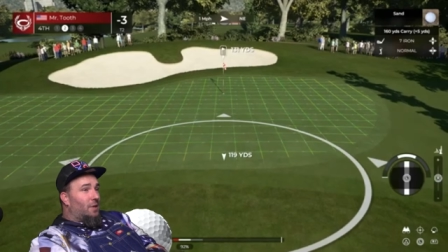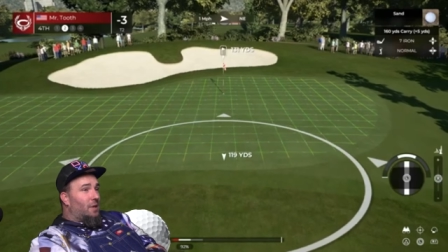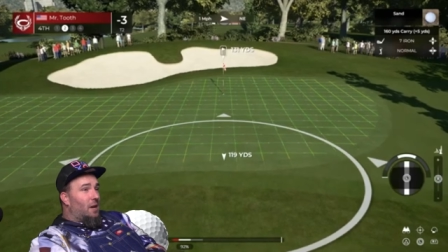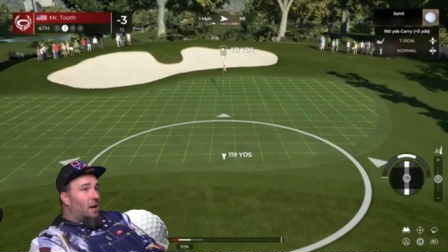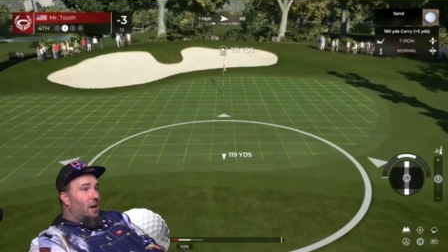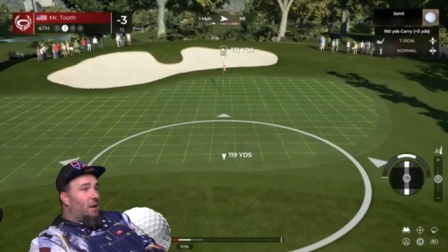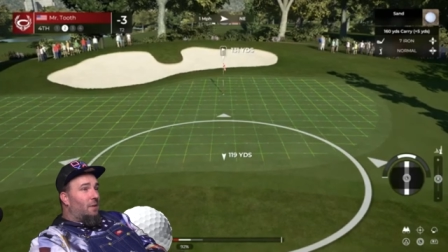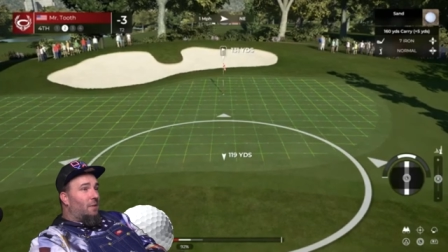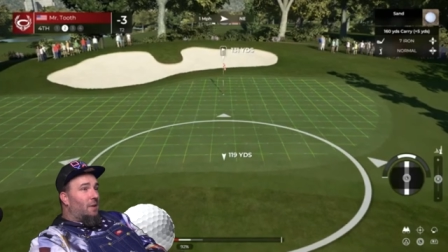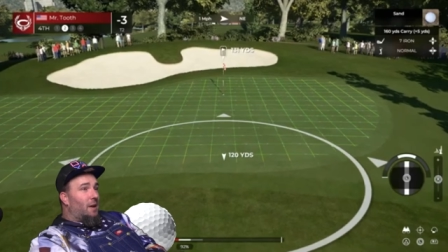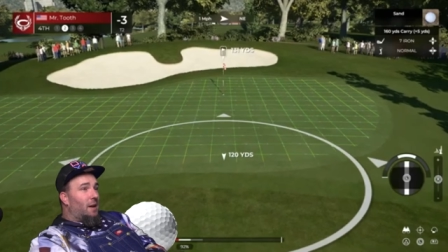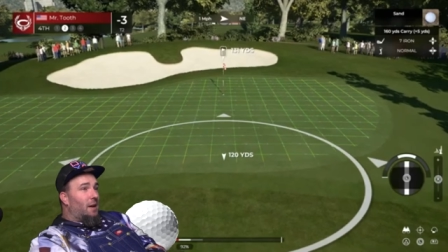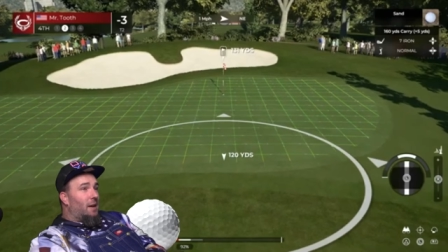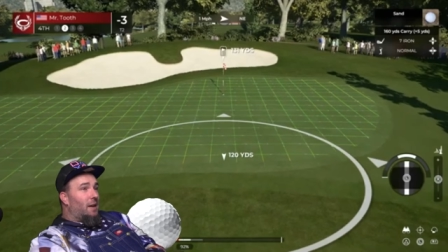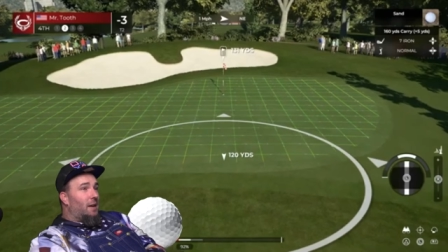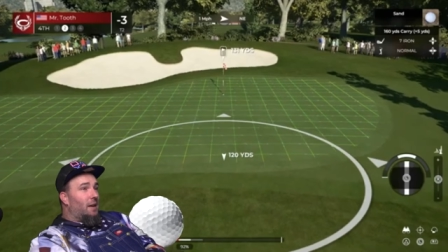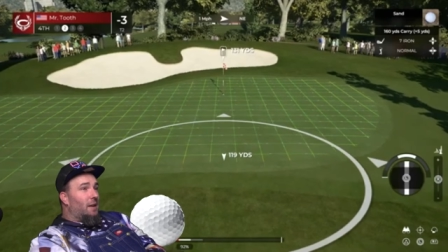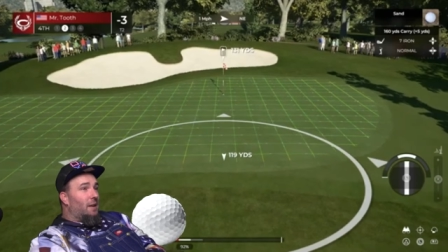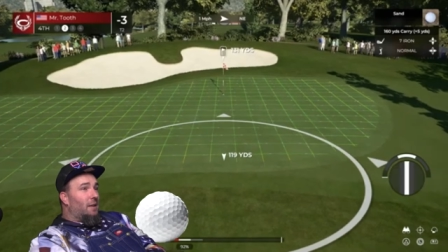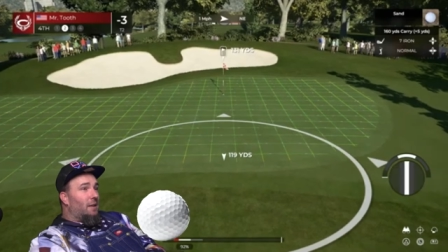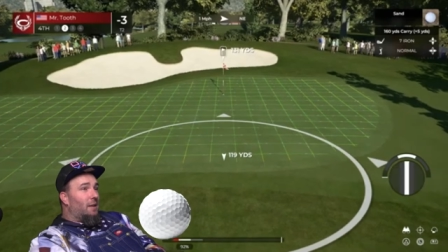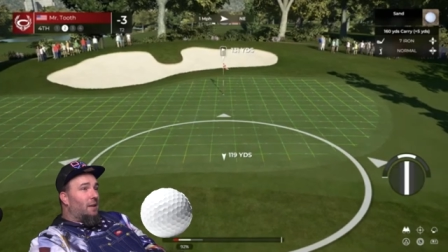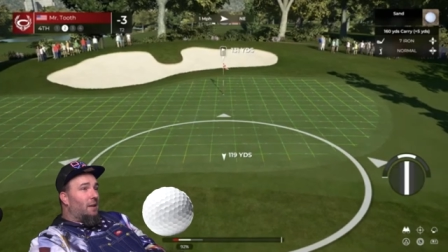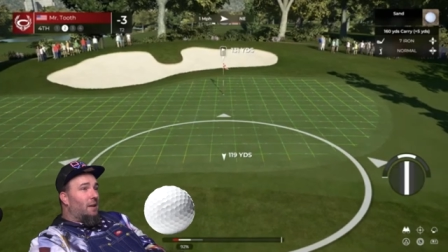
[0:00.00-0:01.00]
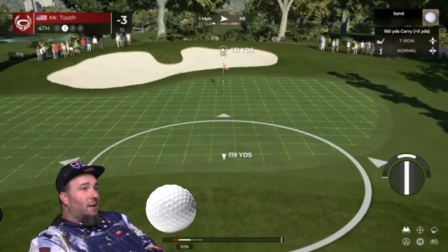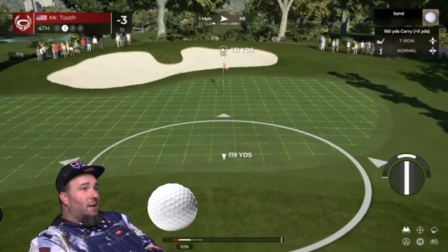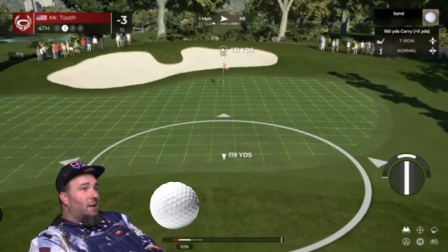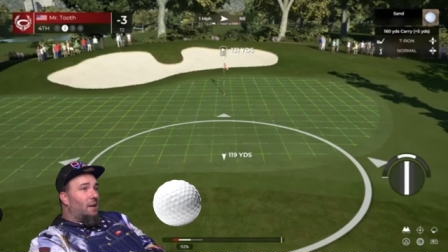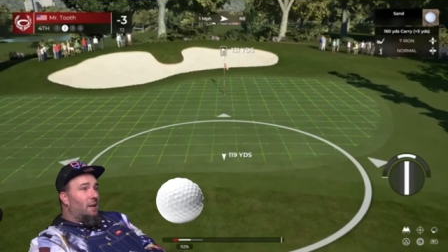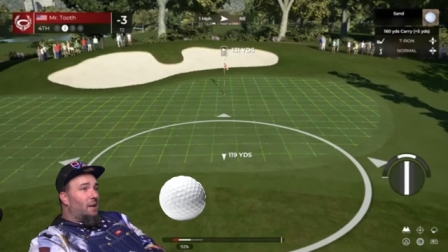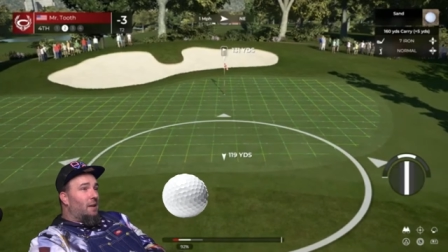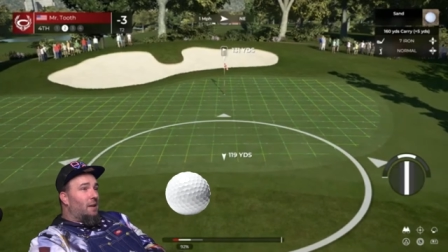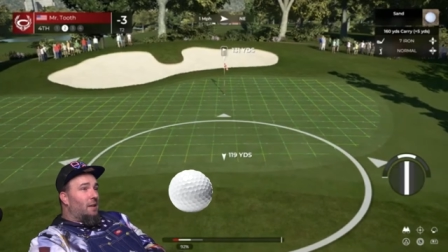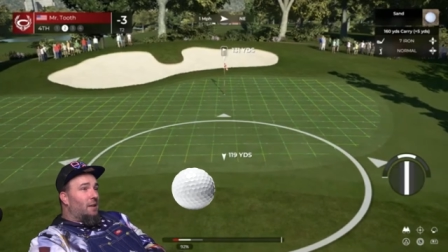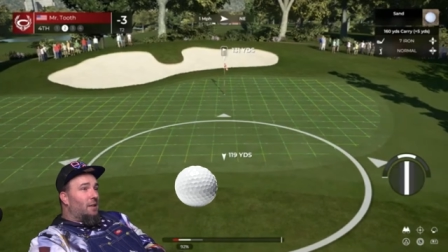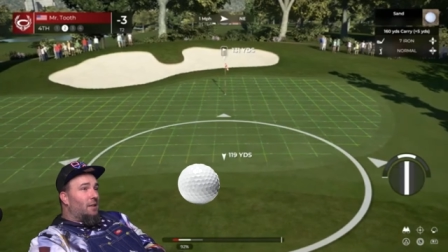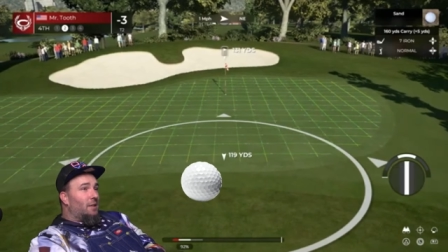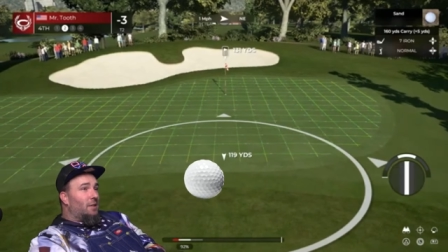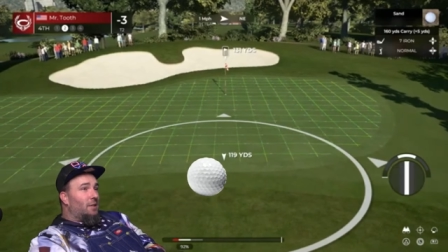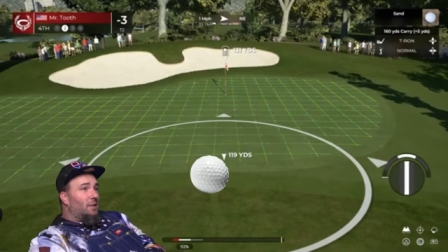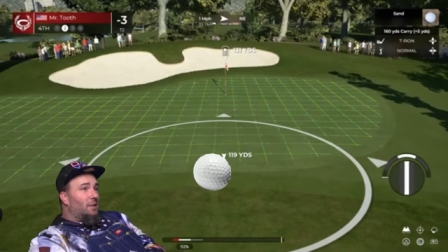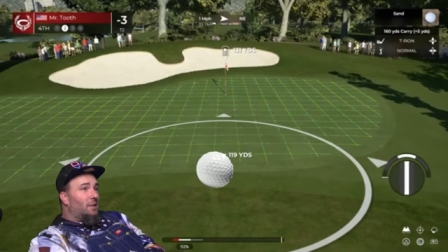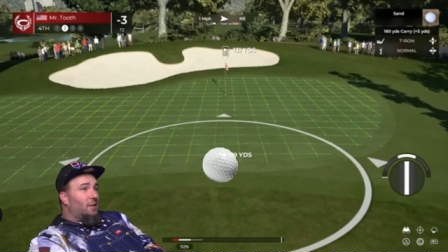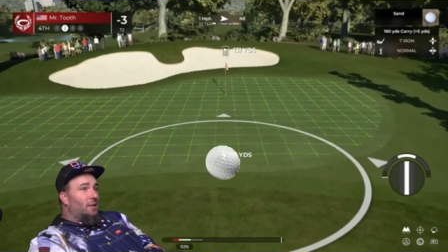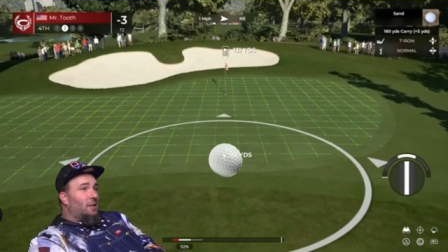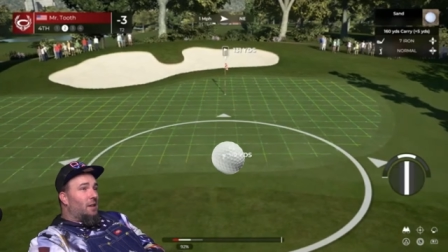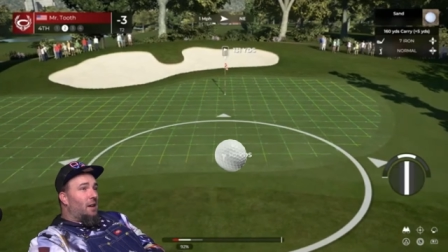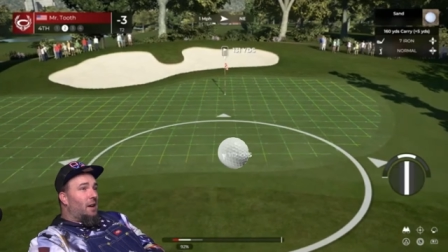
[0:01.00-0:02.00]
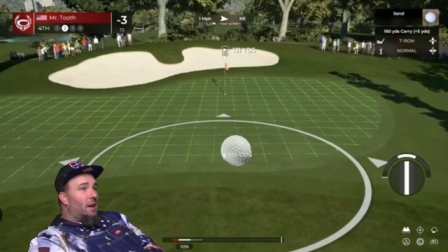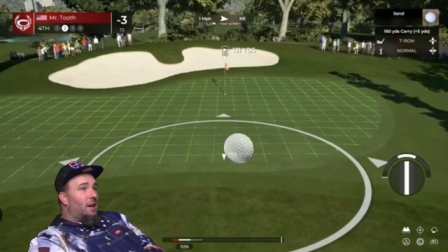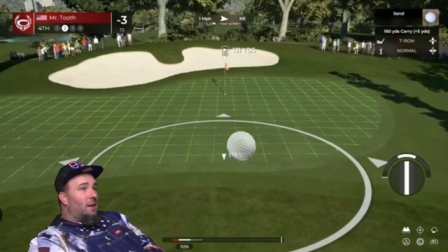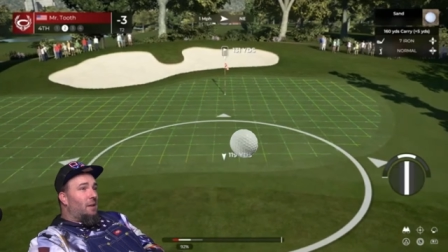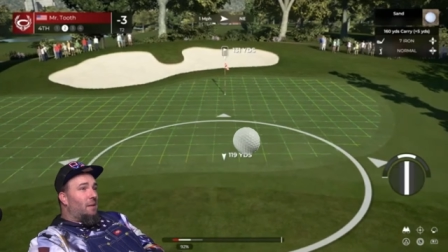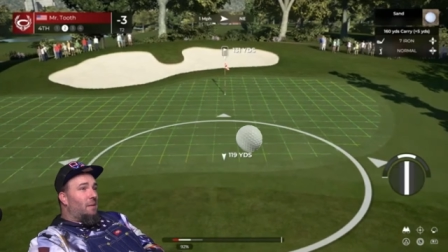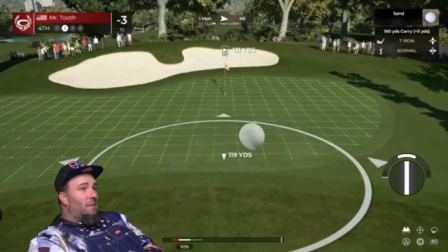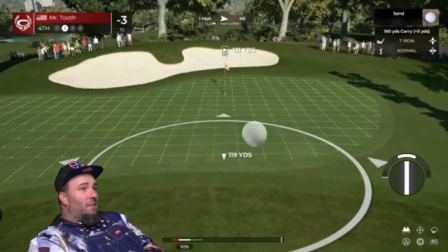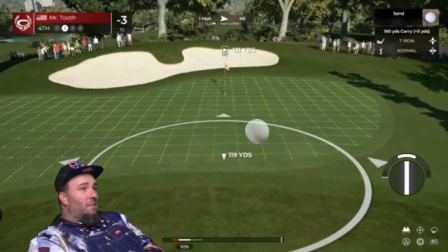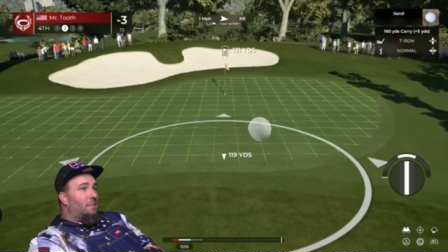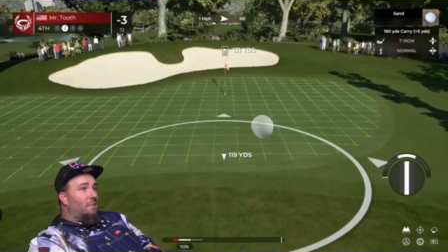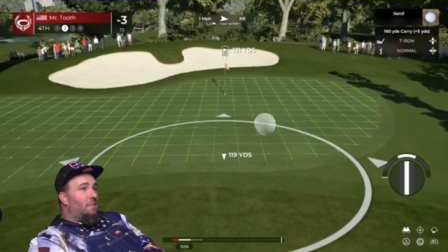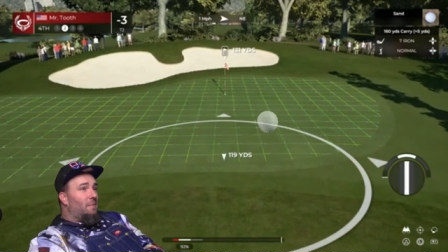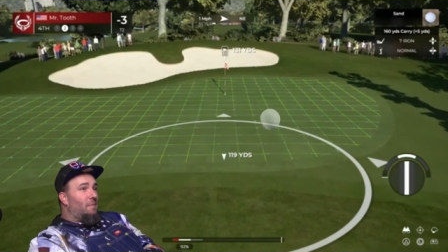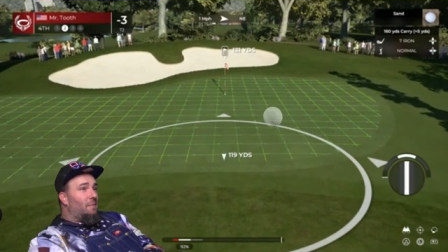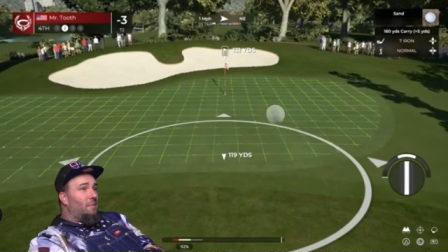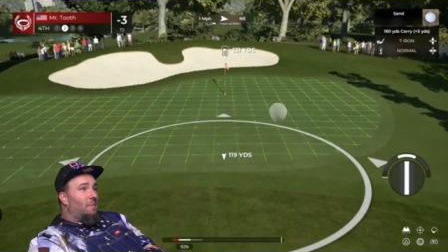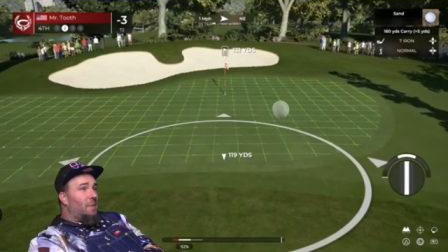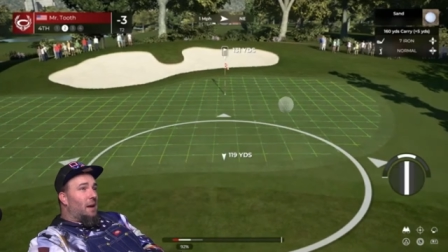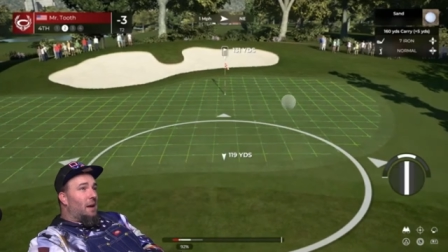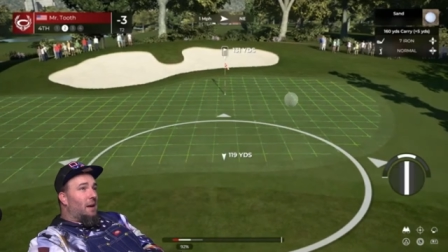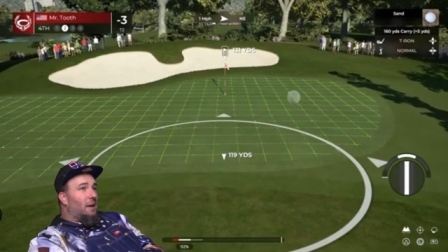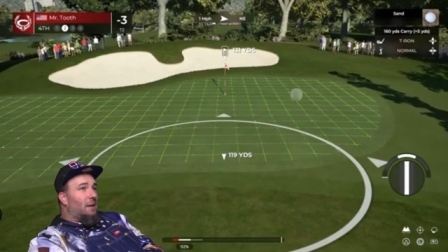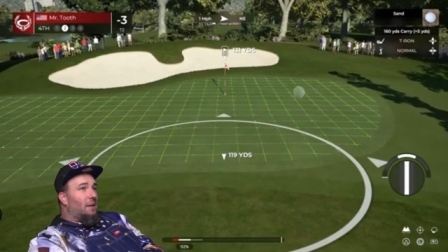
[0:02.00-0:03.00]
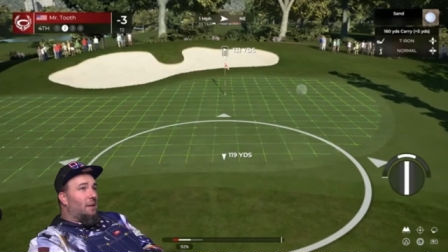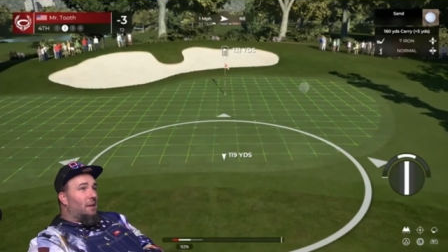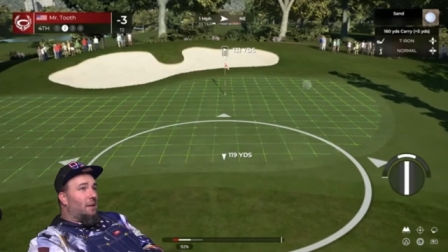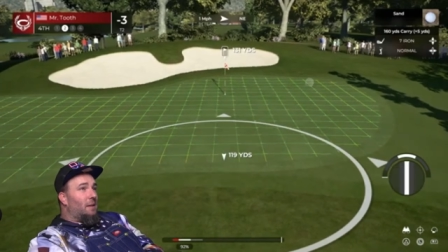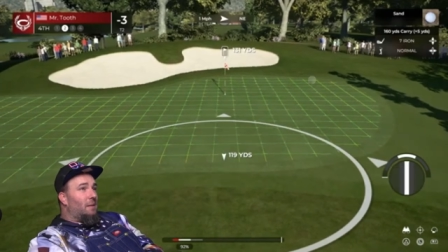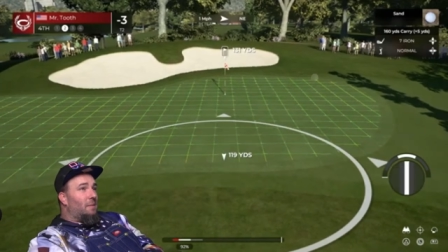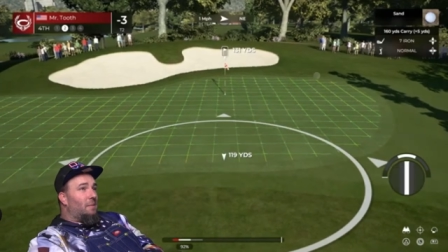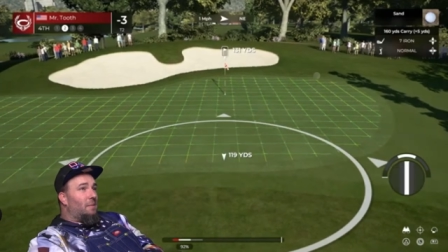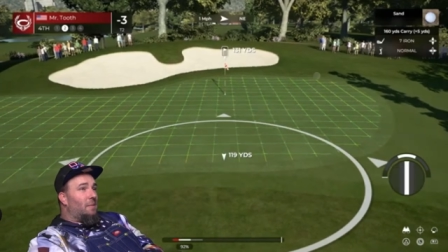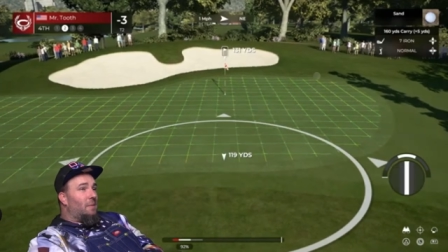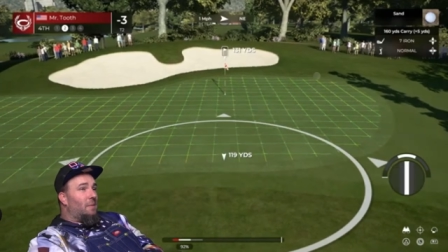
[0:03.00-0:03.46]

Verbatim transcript: cut right here. Just kind of back it up.